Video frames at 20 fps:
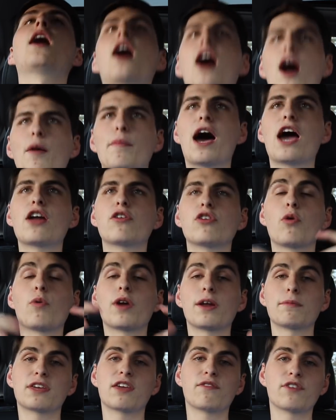I don't know
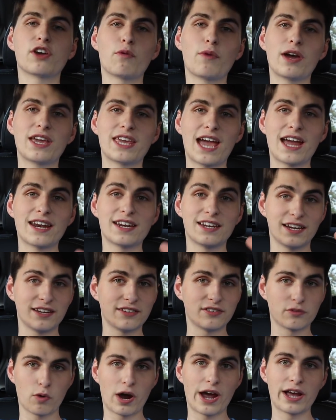what I'm giving away yet, and it
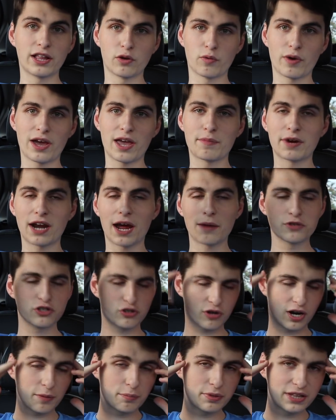is a while away, but I'm
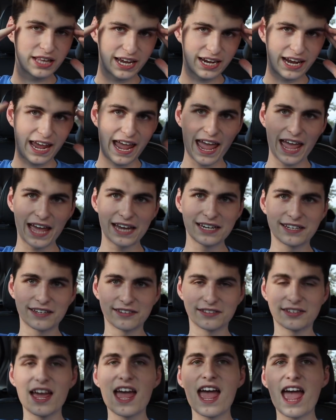just trying to plan ahead
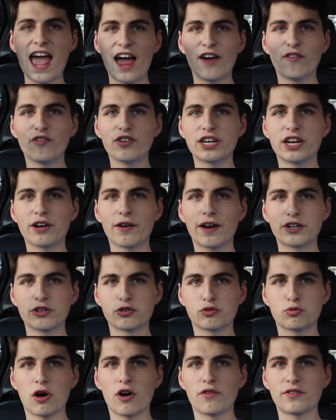because every year I
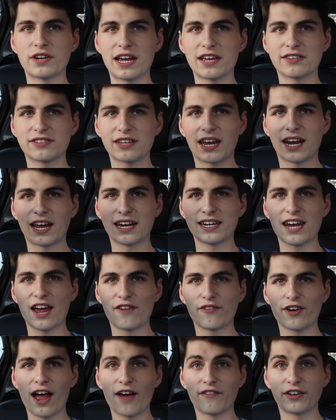do 12 days and I
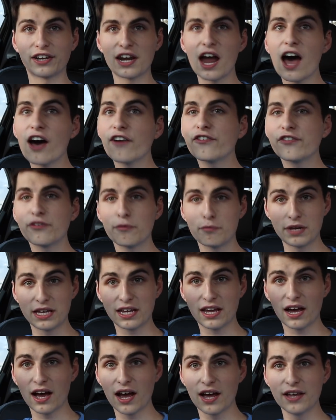never have enough
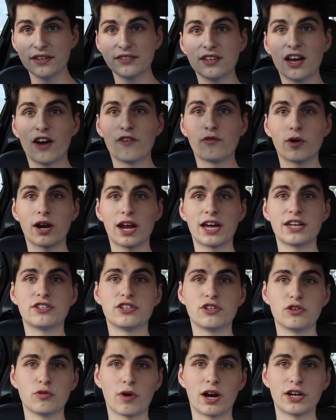because of what I
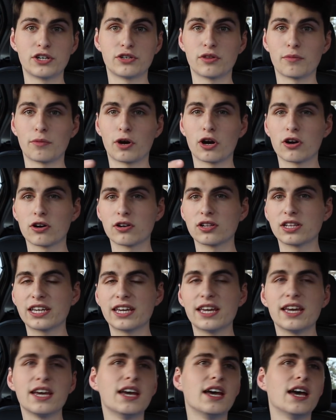do where I do them
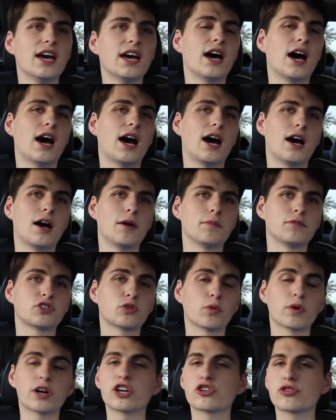early.
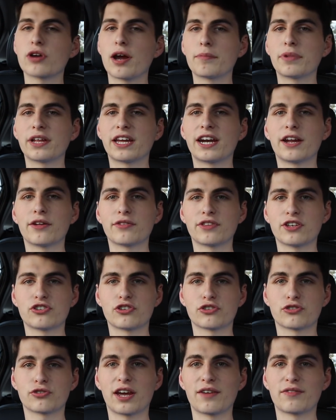So we're going to try and plan it out
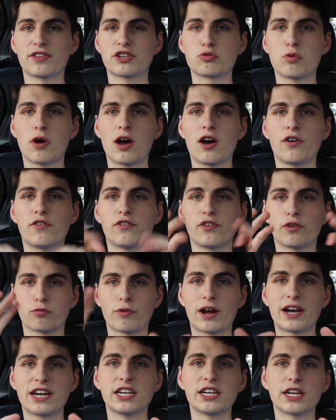this year so I have the 12
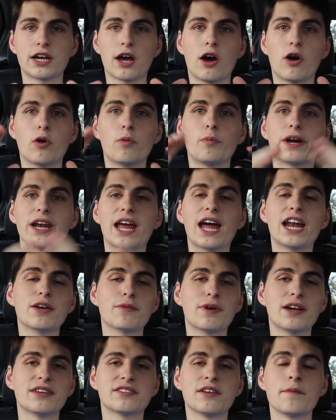ready to go. But
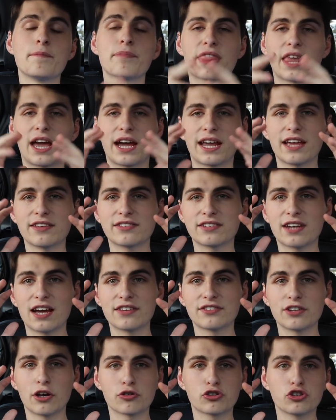anyways, I guess,
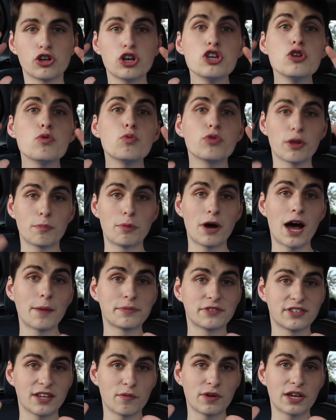guys, I'll show you the
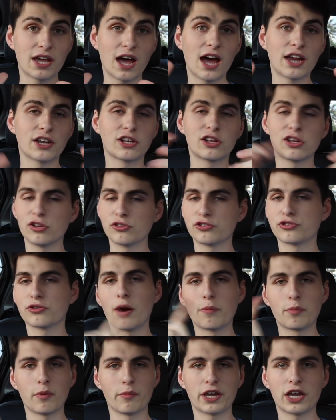pops that we got closer
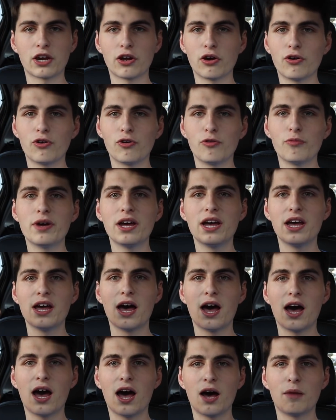up when we get home.
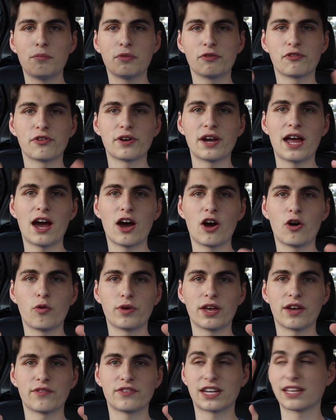But for now,
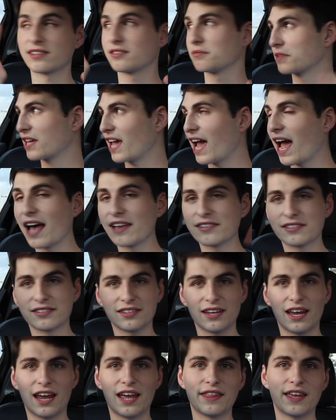we have to get some
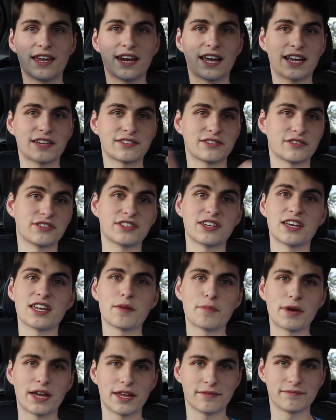gas, and then I guess I'll see you
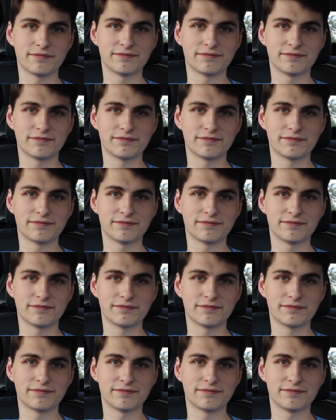in a bit.